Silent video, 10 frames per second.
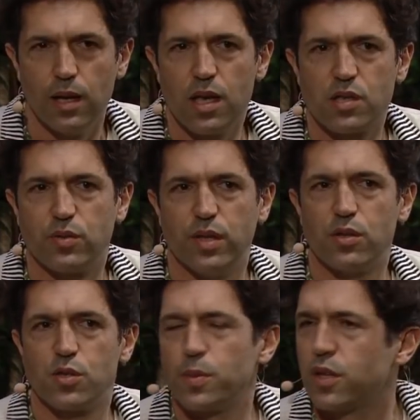so
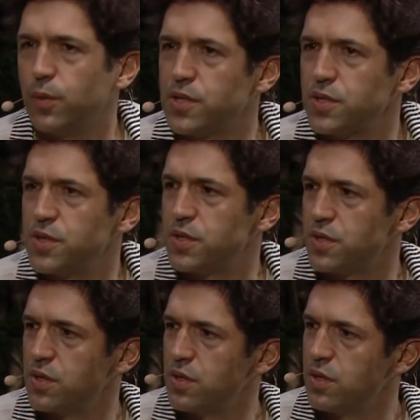those were the questions,
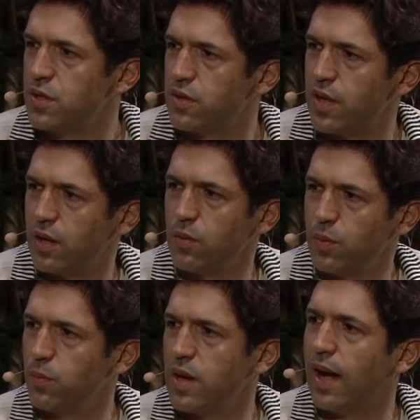you know, that
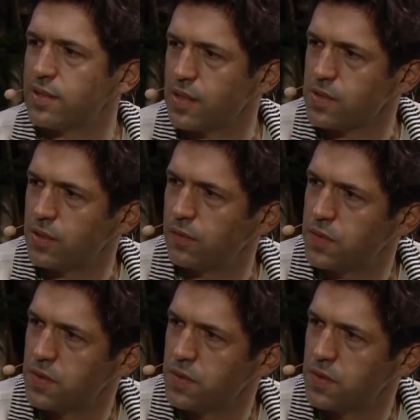we ask ourselves.